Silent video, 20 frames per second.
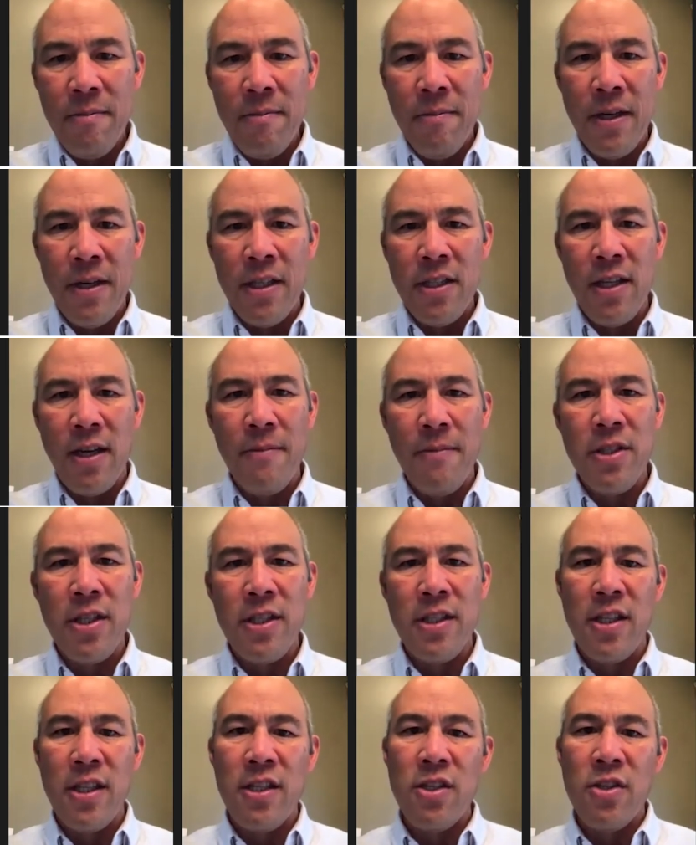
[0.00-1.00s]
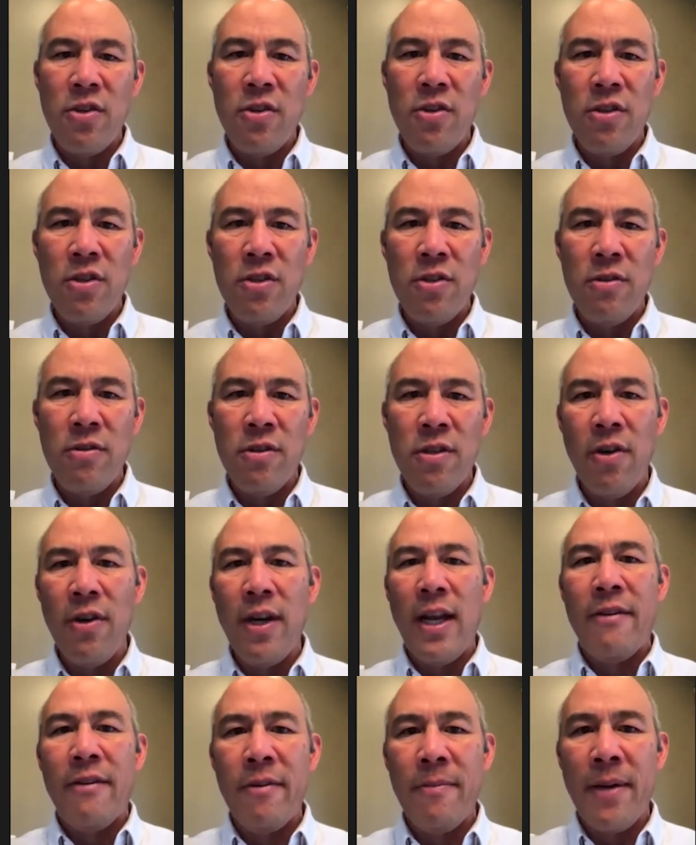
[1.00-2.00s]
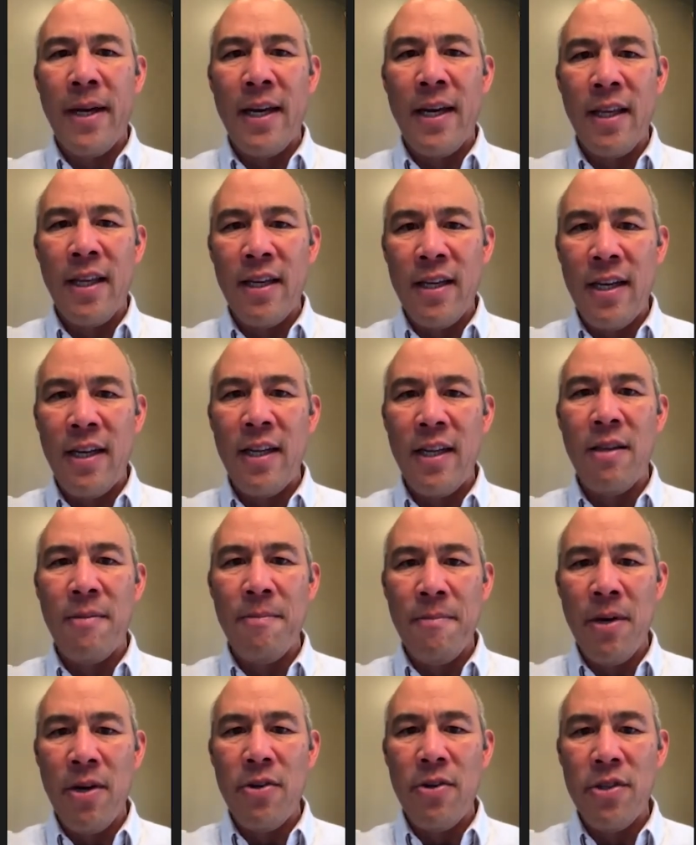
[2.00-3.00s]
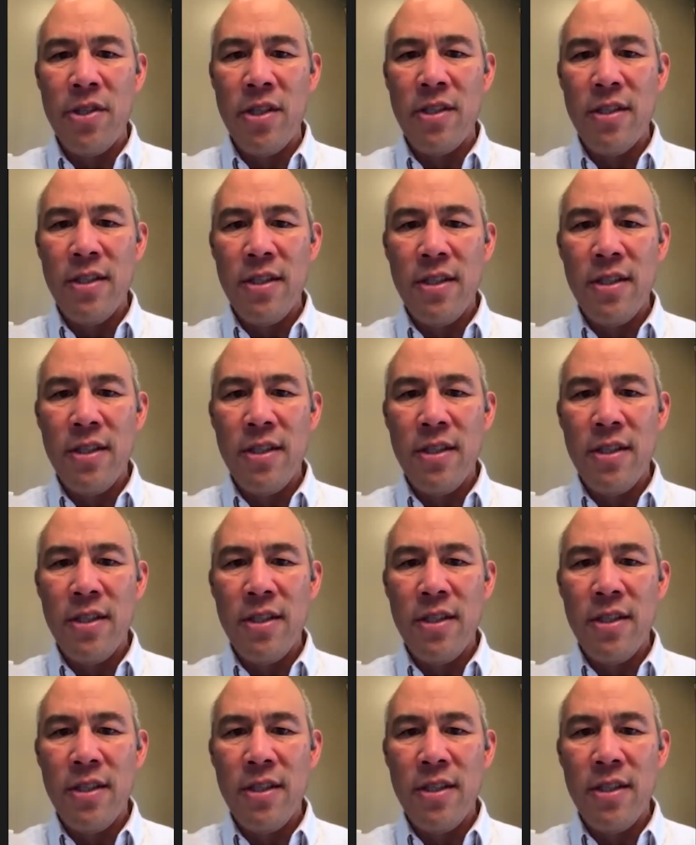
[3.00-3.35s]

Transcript: but it's almost it's the students who don't have a path that need it the most